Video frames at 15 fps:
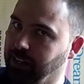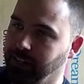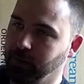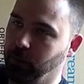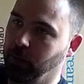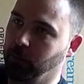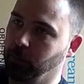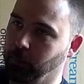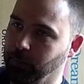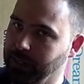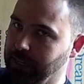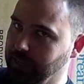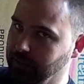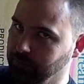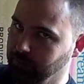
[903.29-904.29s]
It won't
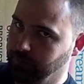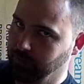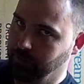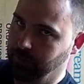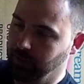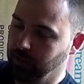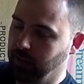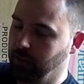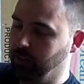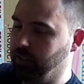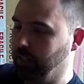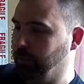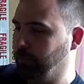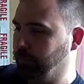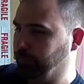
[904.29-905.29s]
be the car
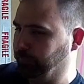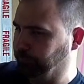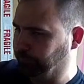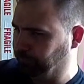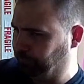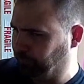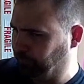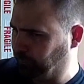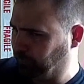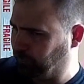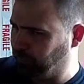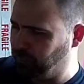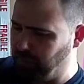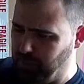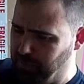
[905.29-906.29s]
channel.
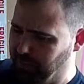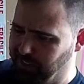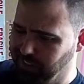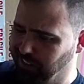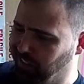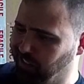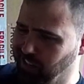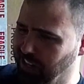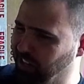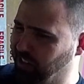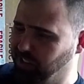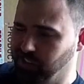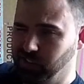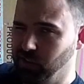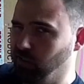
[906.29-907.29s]
because it's
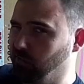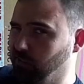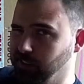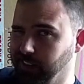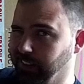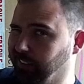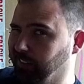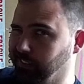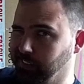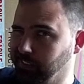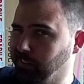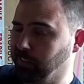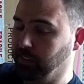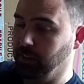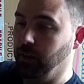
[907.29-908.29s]
just not right.
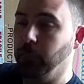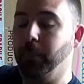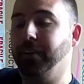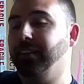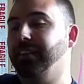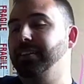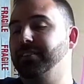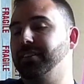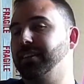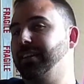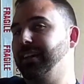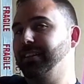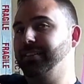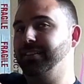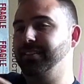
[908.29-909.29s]
But at least I
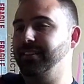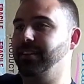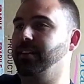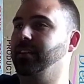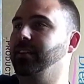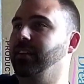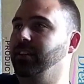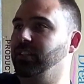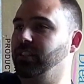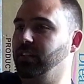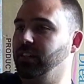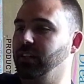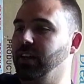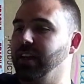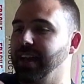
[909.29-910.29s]
get to see it. I get
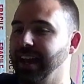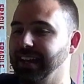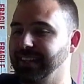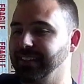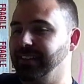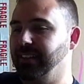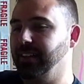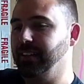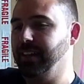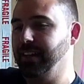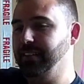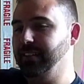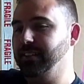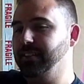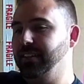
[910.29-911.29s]
to edit it. I get
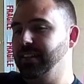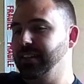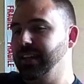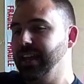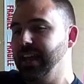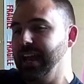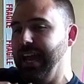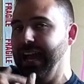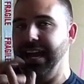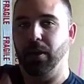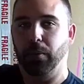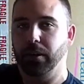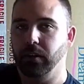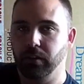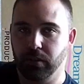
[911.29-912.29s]
to see how
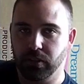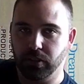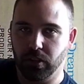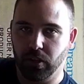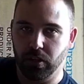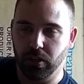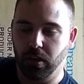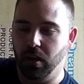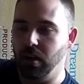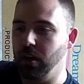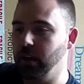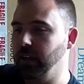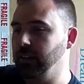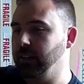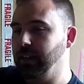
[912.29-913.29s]
it looks
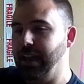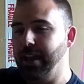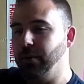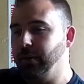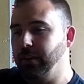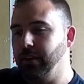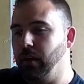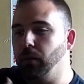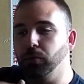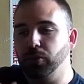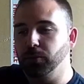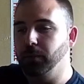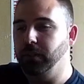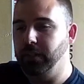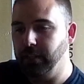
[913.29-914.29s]
online, how it
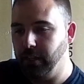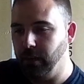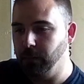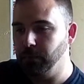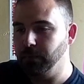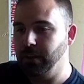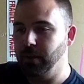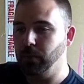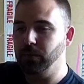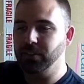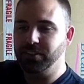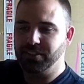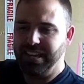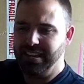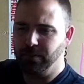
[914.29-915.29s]
ultimately comes out, what the
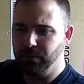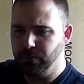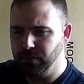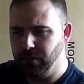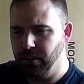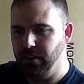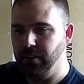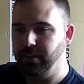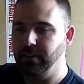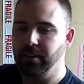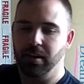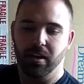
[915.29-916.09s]
sound's like.